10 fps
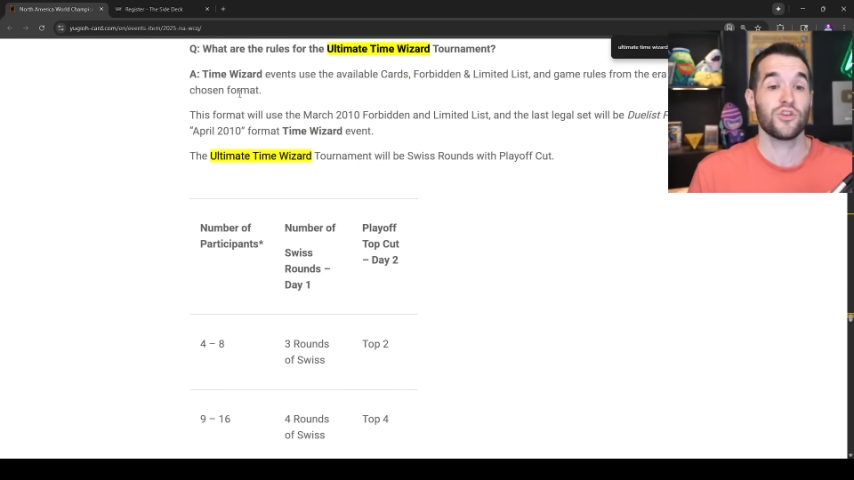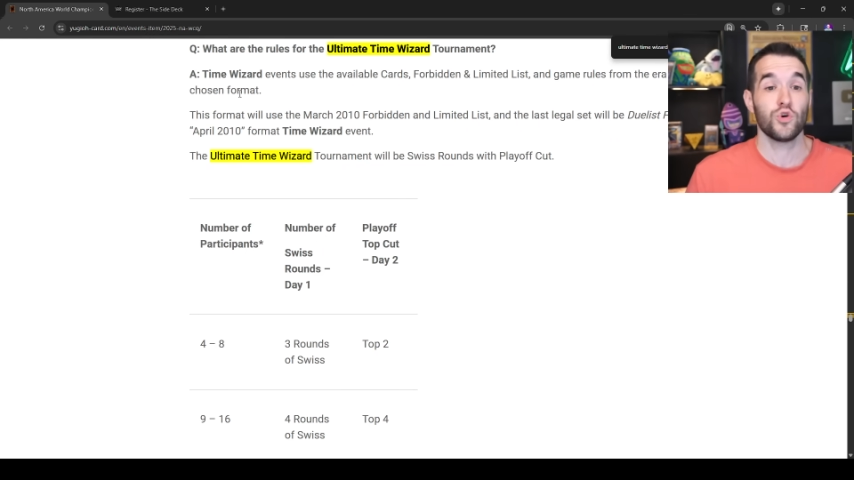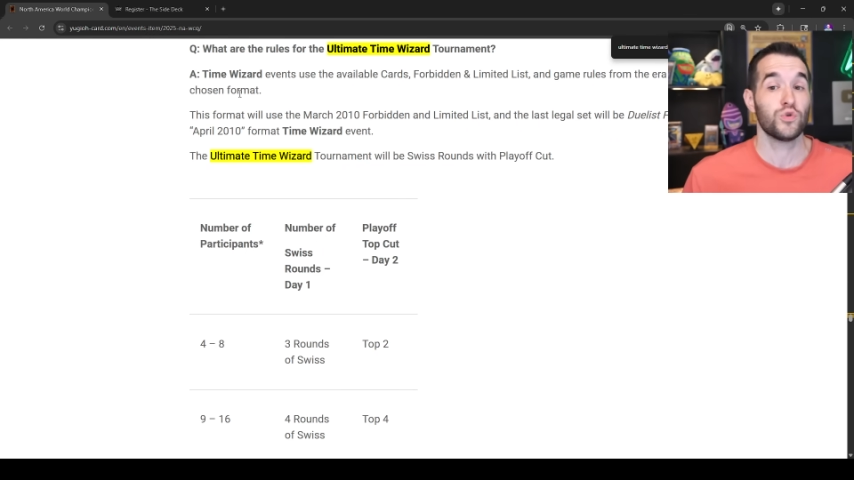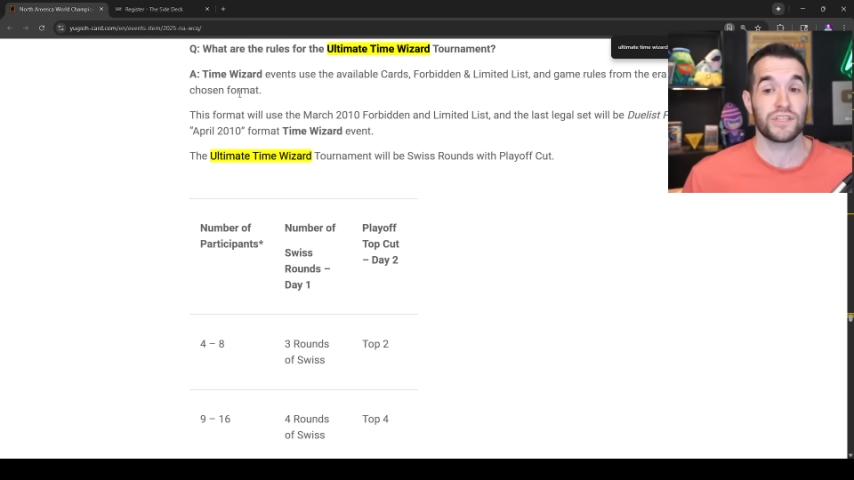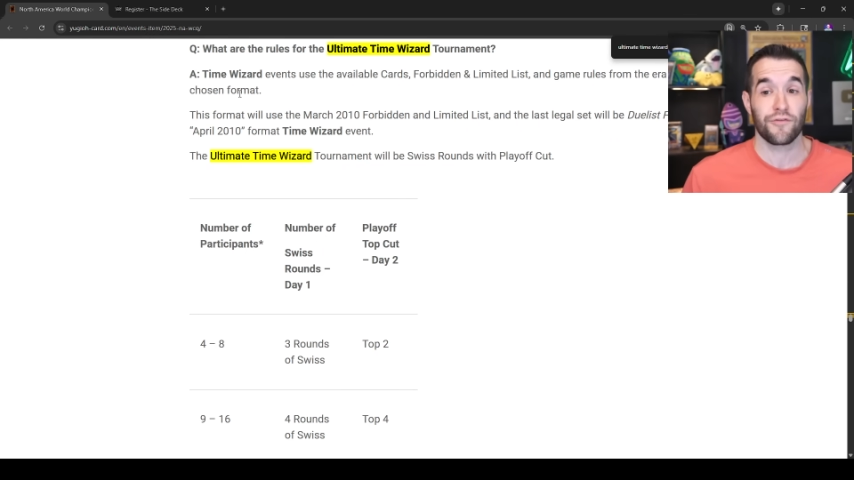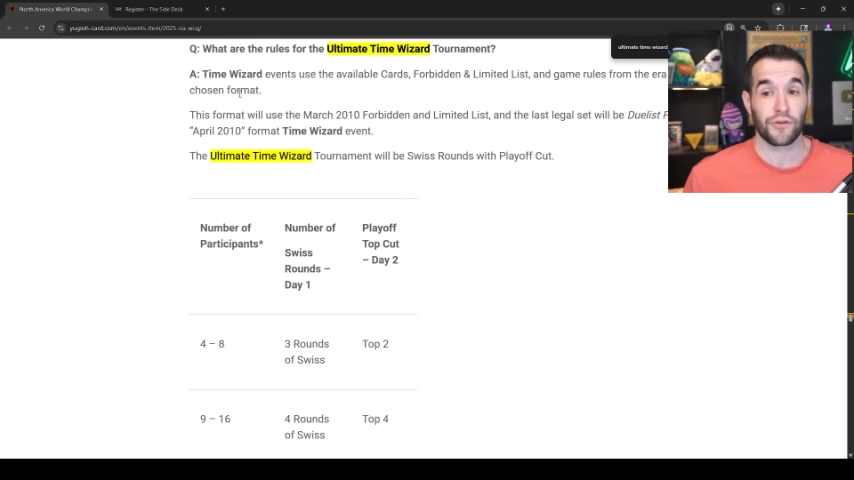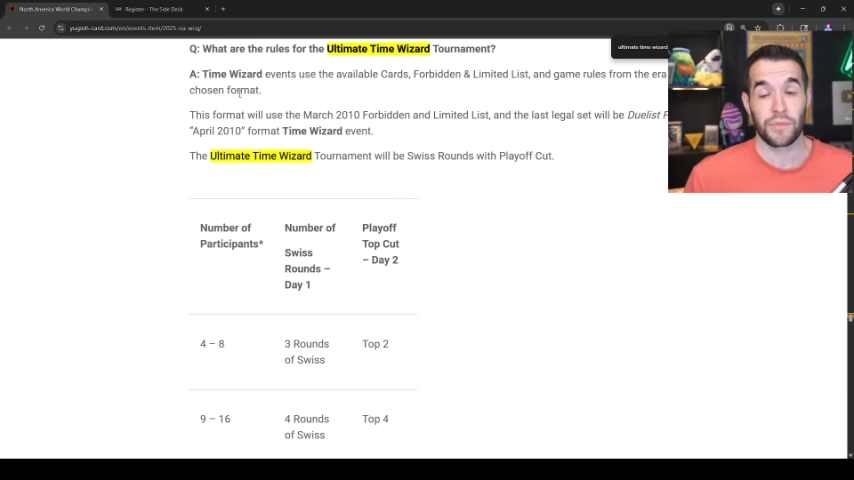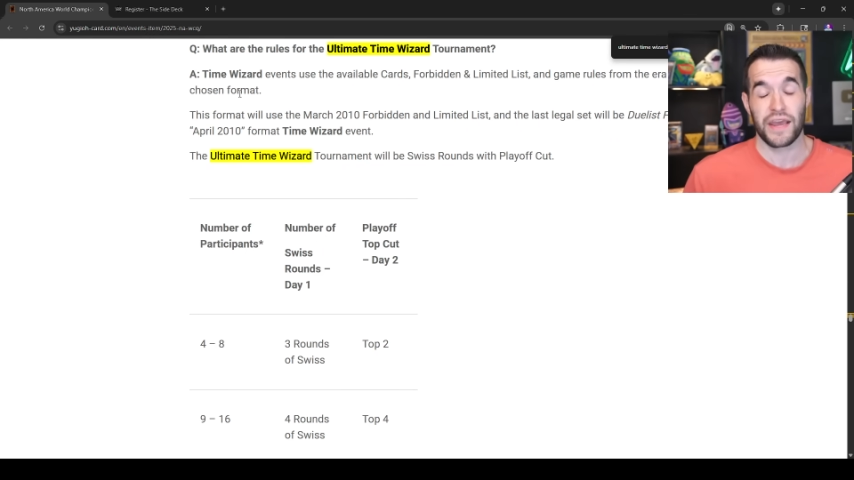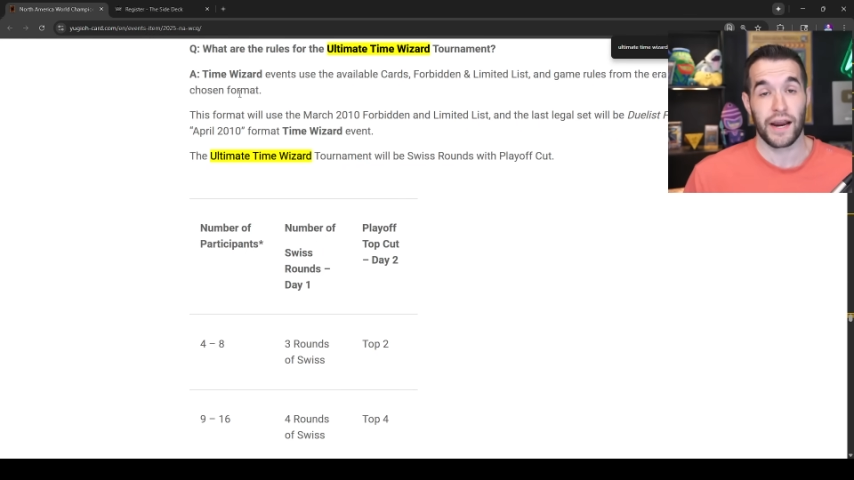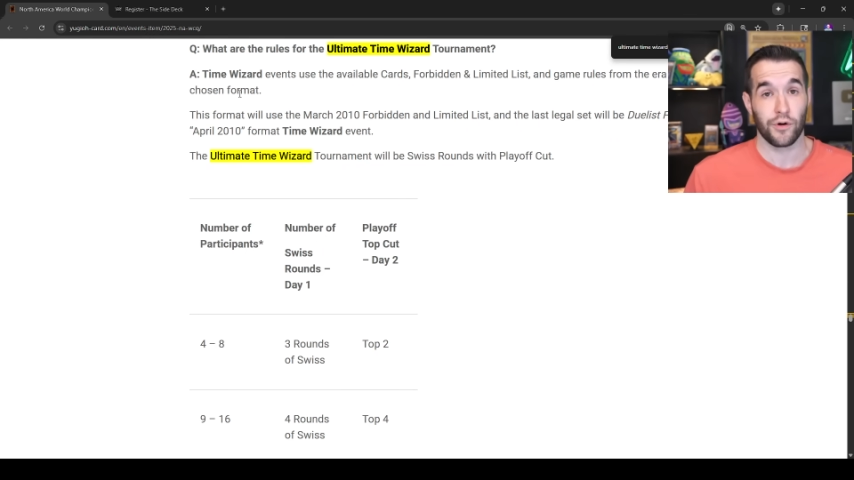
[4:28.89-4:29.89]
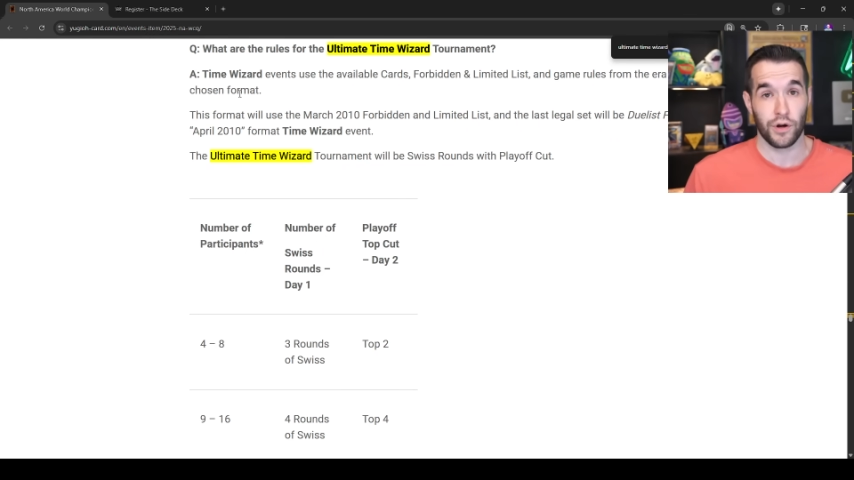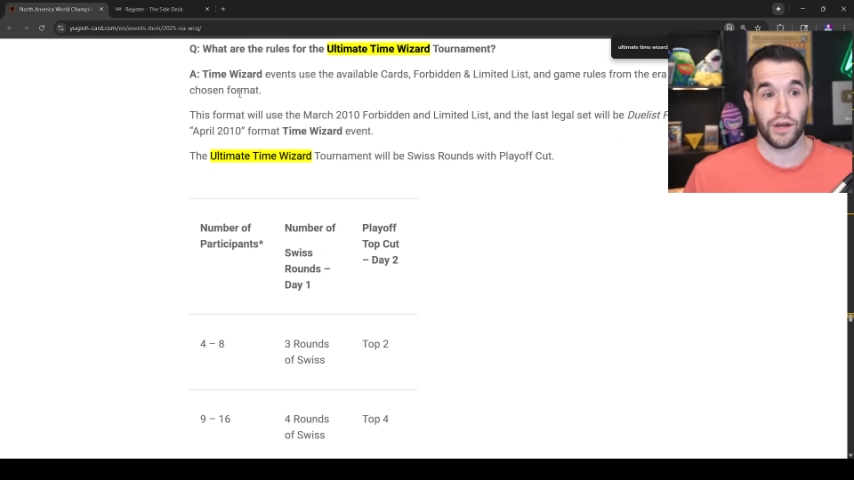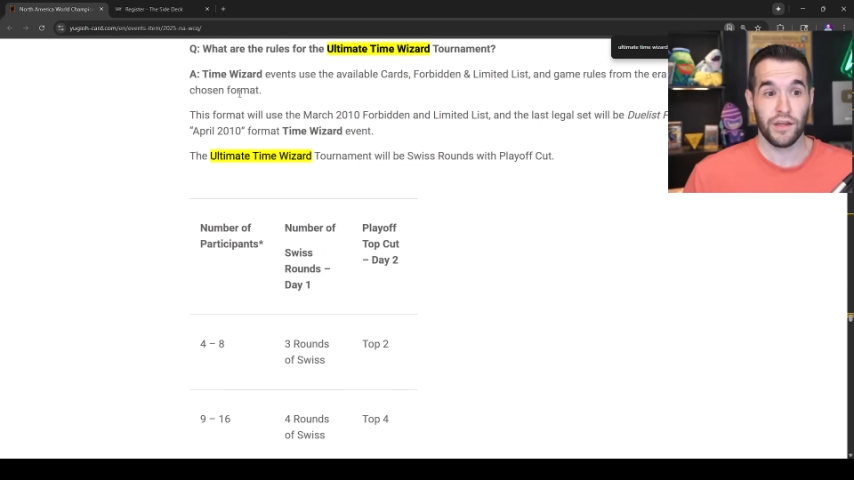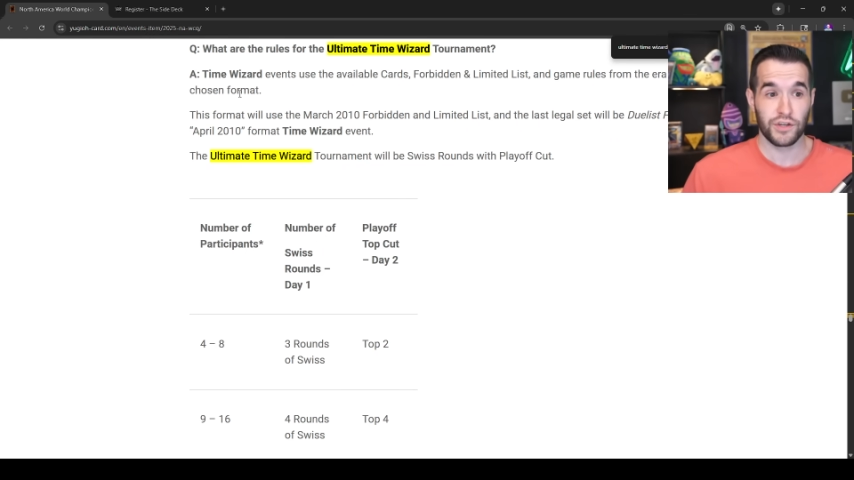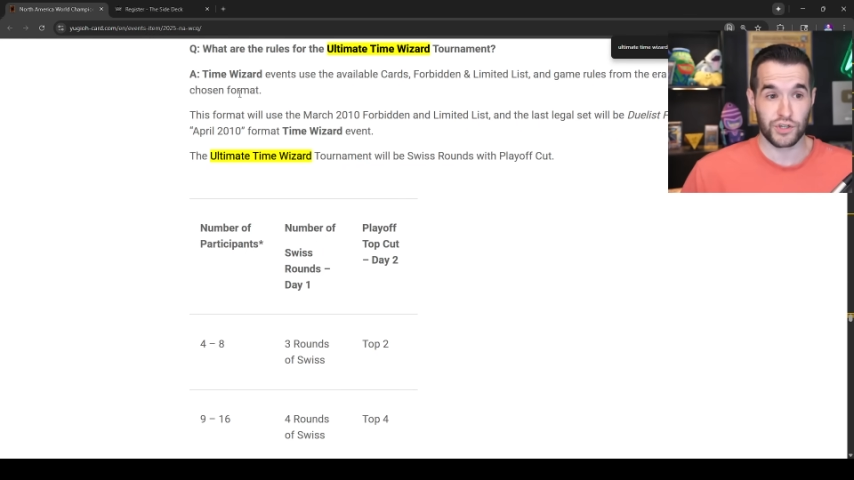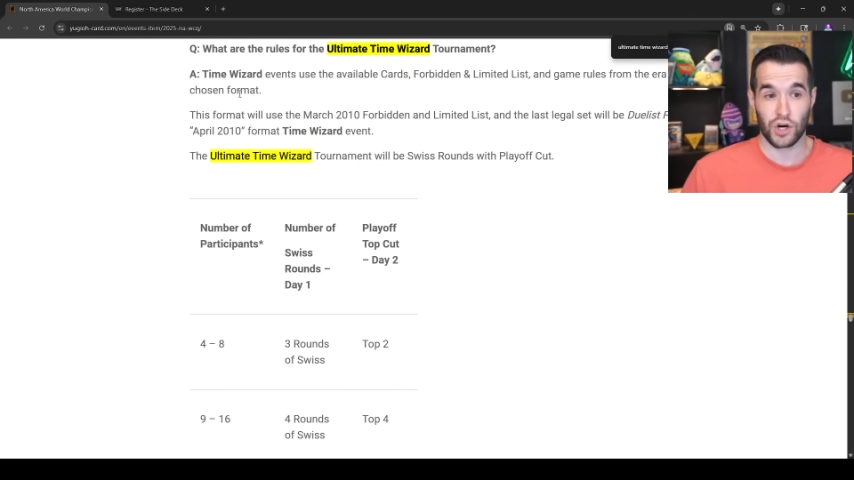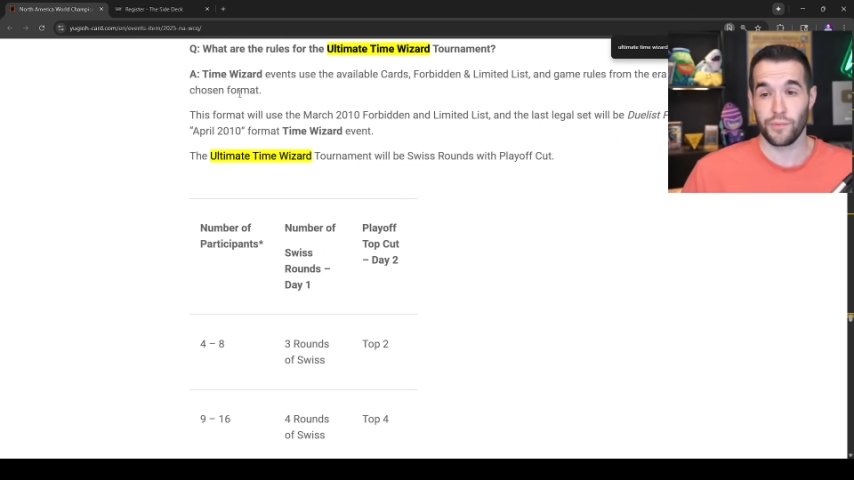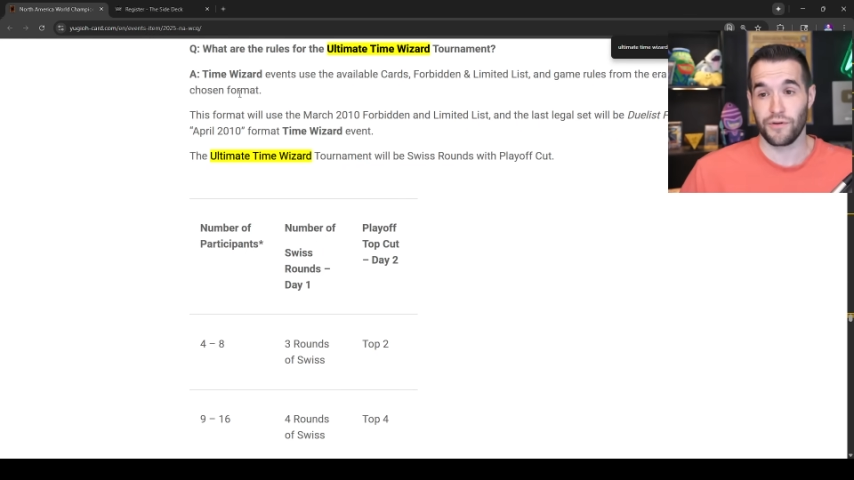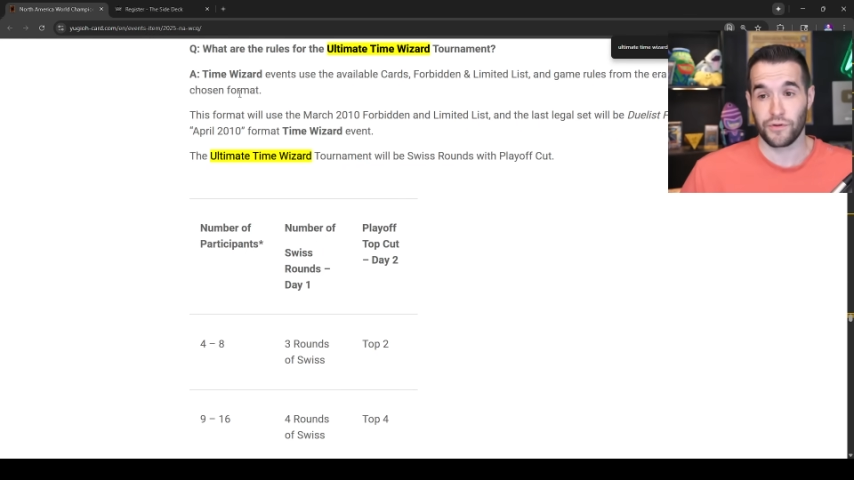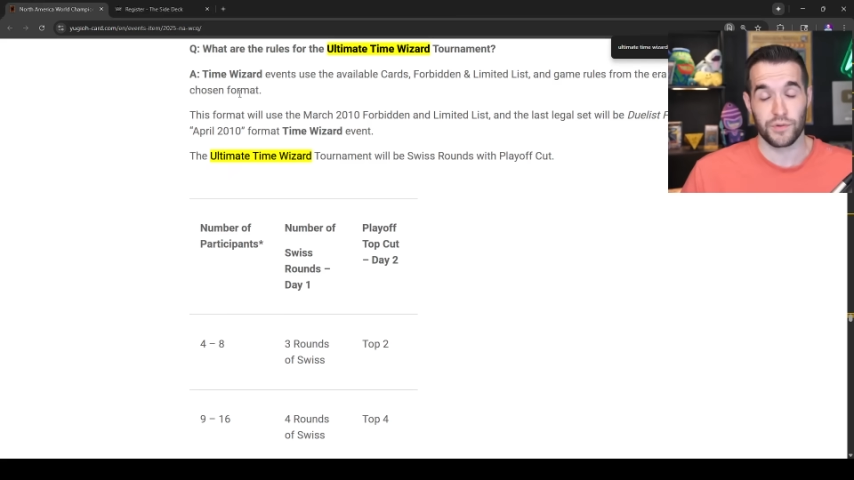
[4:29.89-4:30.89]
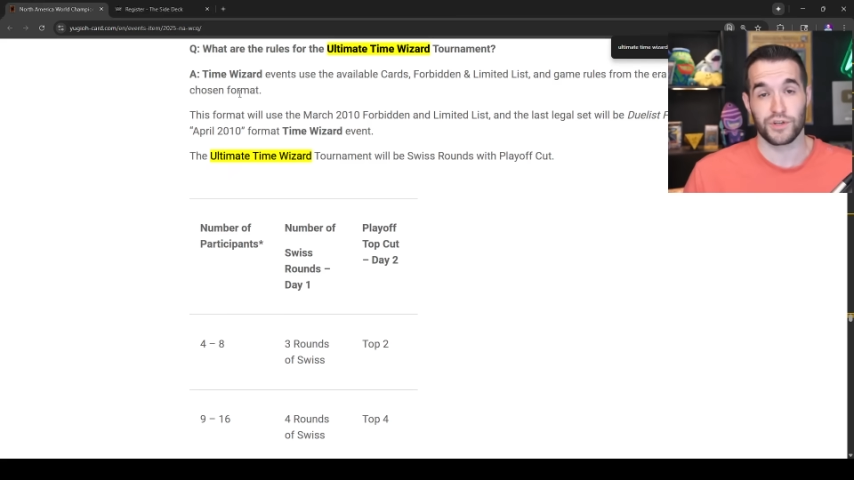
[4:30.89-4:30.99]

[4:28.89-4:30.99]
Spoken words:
use it from the era determined from